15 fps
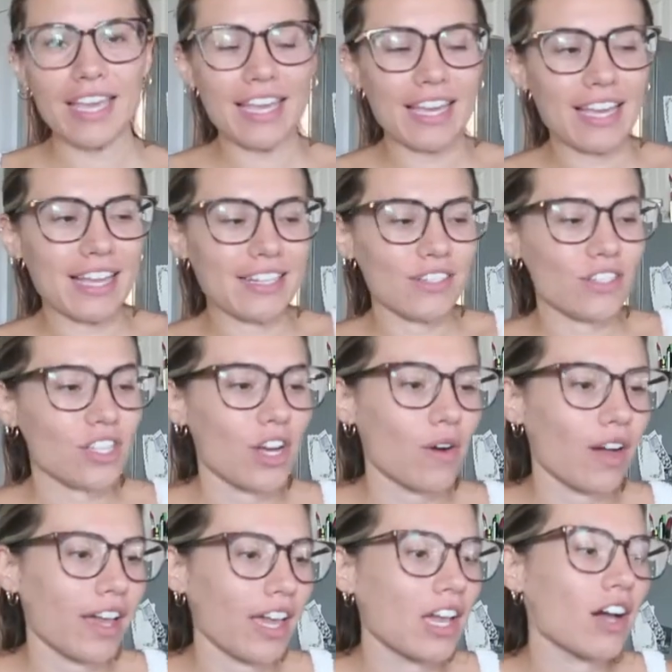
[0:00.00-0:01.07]
And so
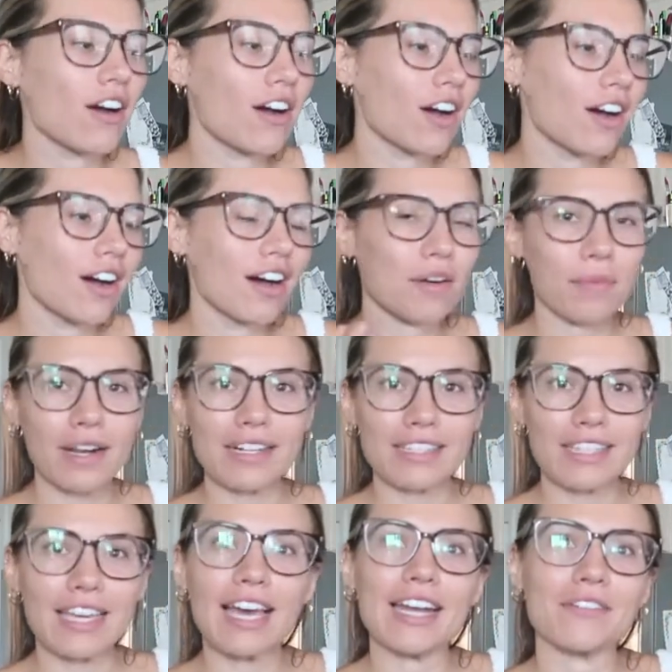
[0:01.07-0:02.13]
I
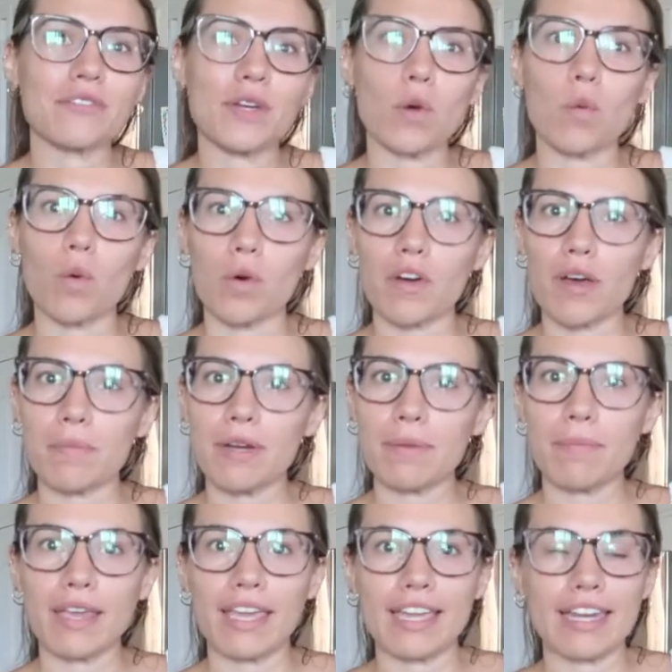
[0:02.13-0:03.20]
automatically kind of like woke up in
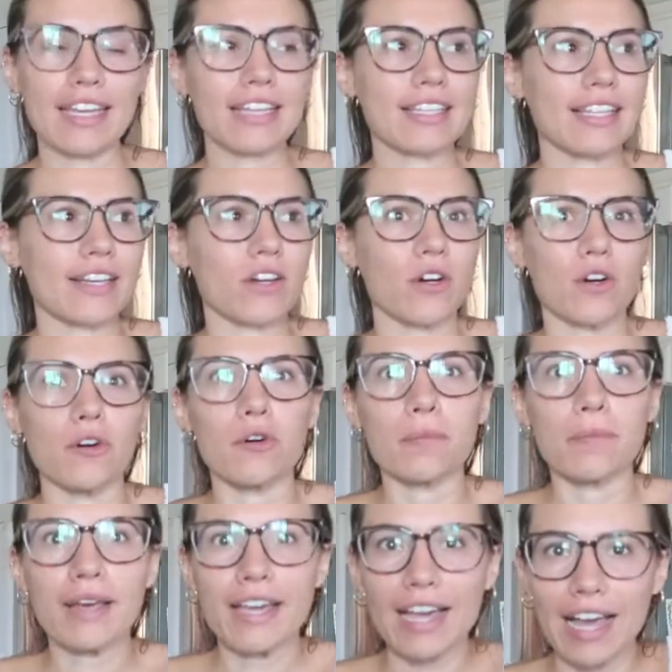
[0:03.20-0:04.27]
a panic, like, oh
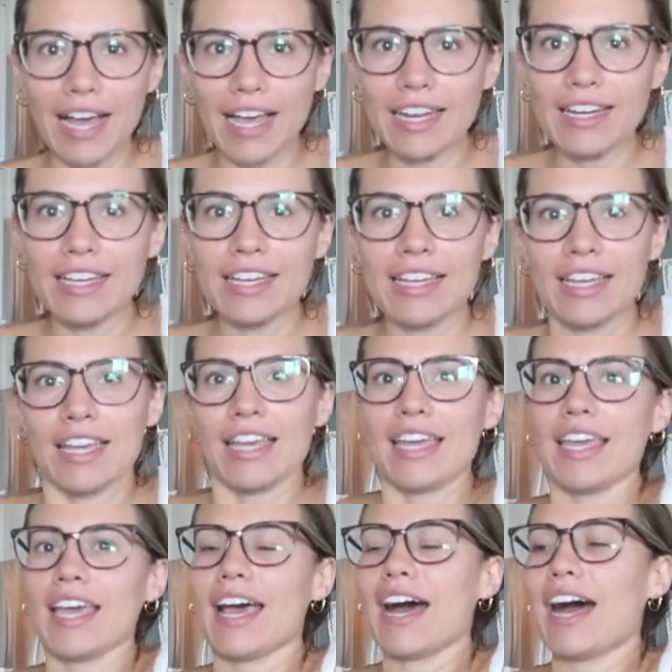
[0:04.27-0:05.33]
my God.
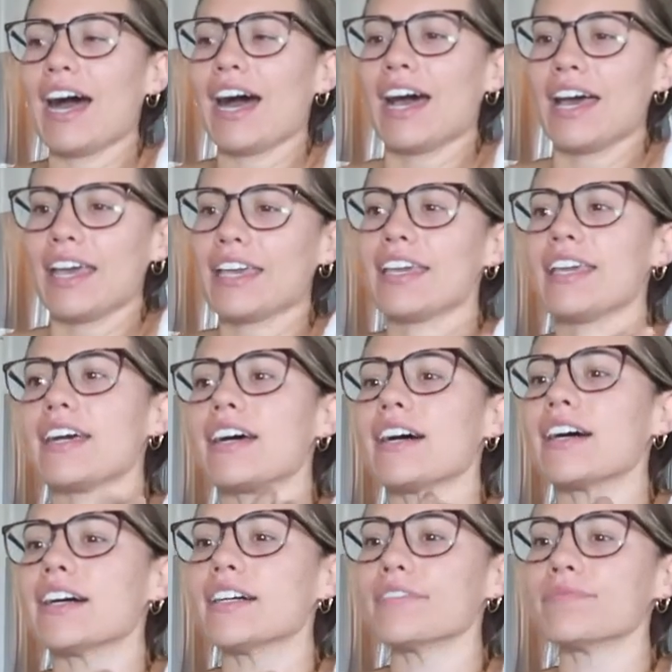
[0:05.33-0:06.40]
I,
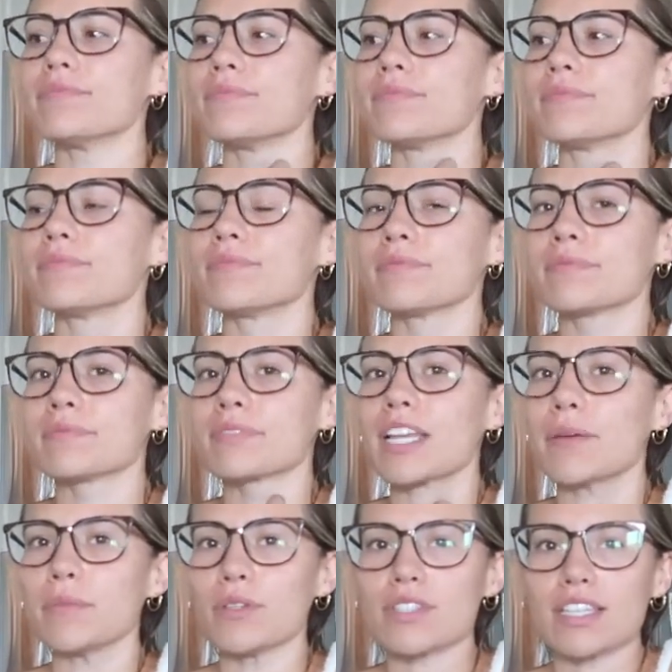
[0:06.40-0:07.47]
um,
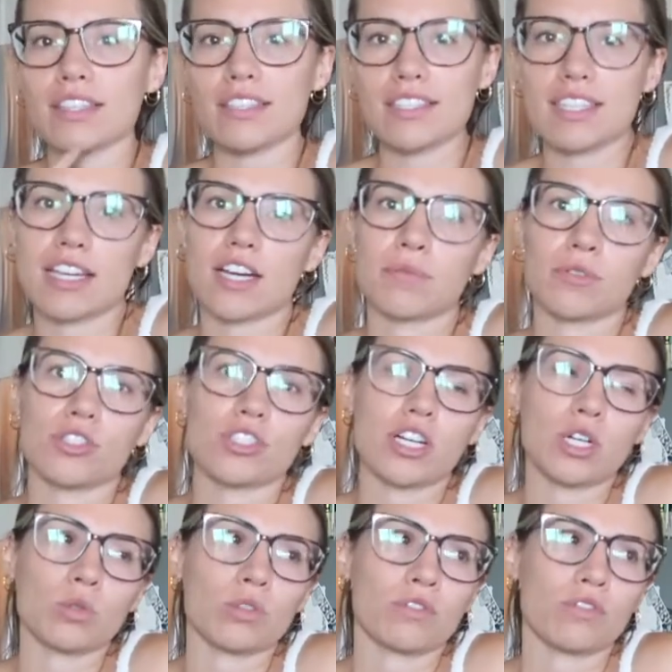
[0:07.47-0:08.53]
I'm using the Sarah
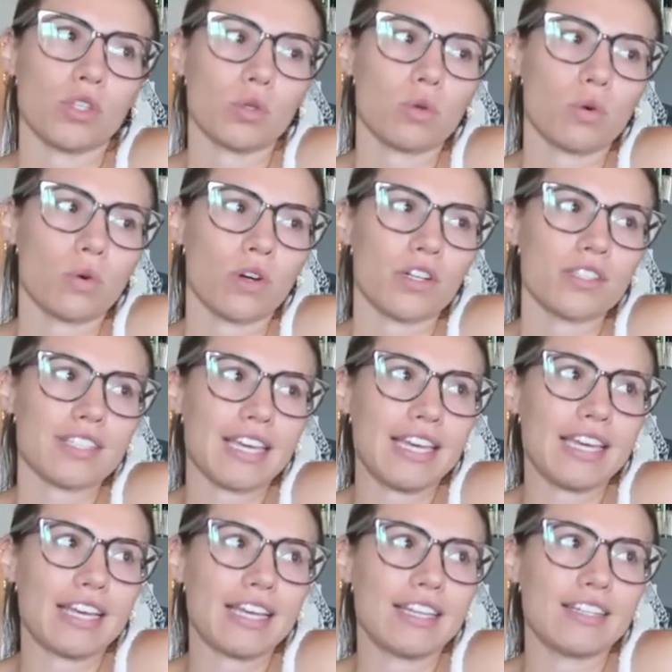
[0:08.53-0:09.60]
Michelle review course
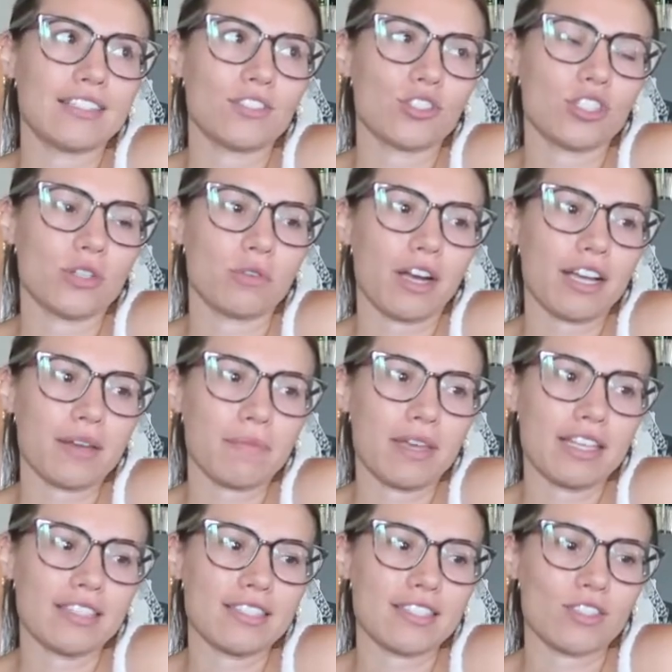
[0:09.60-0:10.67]
and she
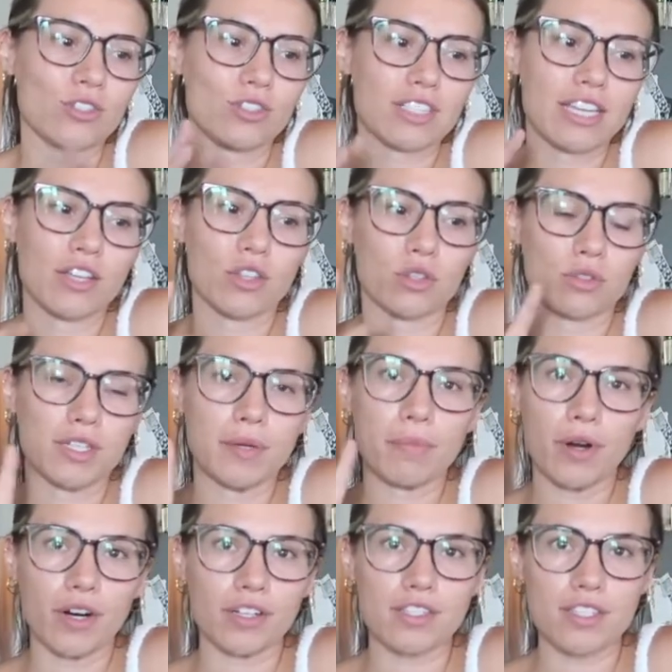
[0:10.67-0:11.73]
recommends, there's like three
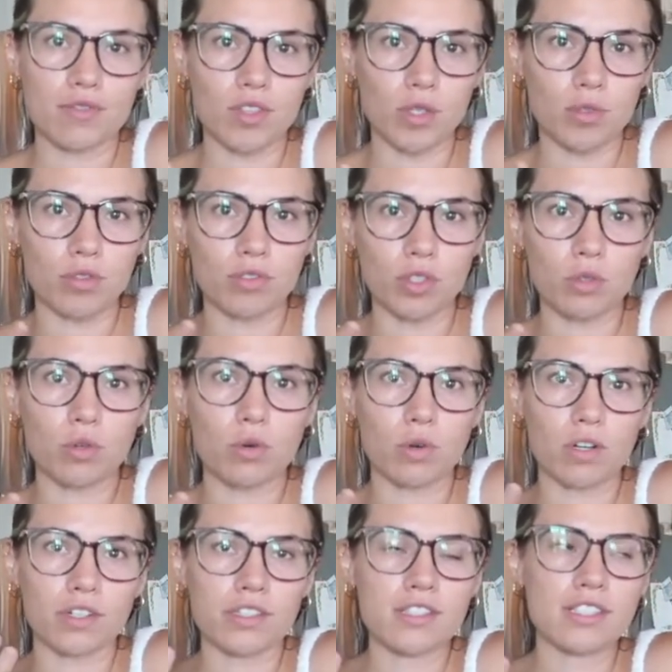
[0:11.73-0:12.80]
parts of the review
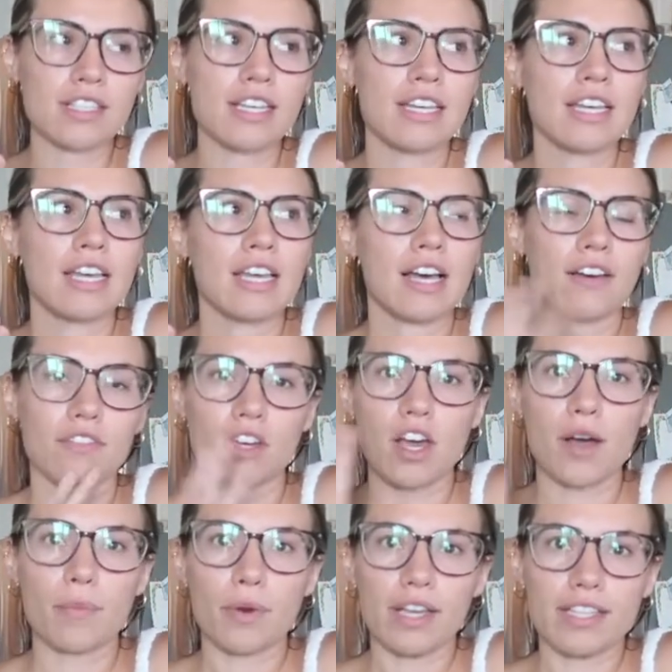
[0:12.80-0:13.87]
course, of the
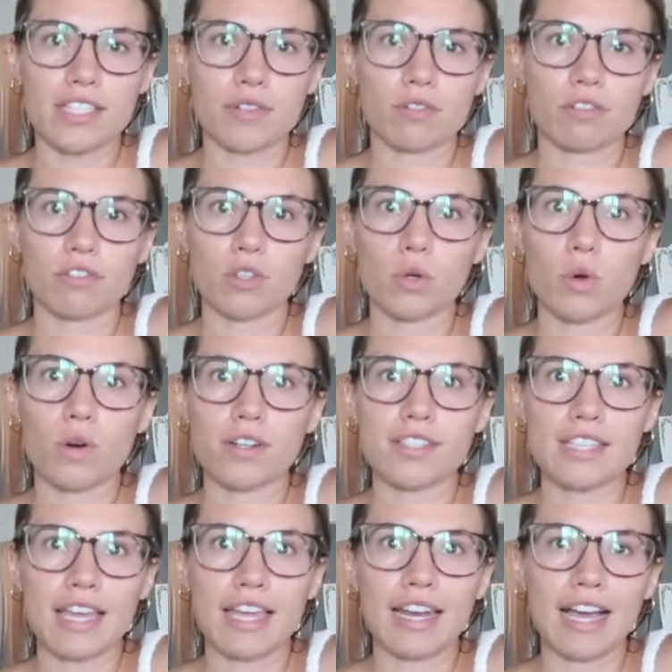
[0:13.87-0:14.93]
comprehensive review course
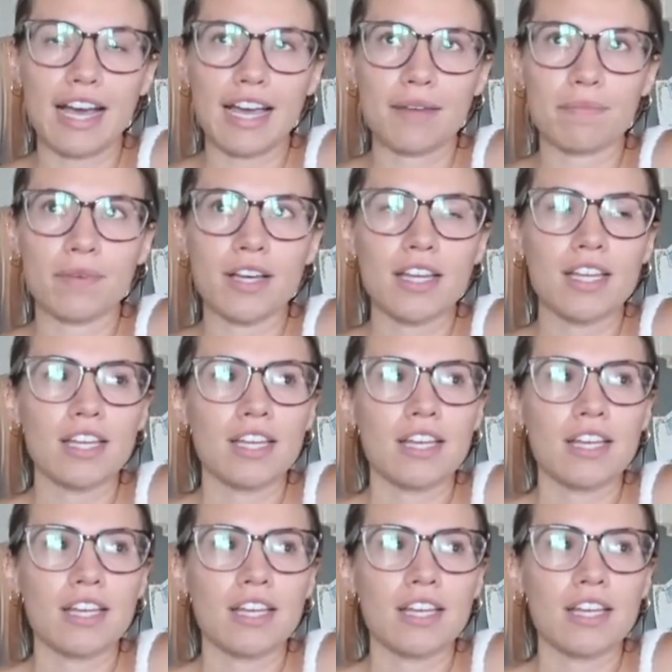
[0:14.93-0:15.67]
and I'm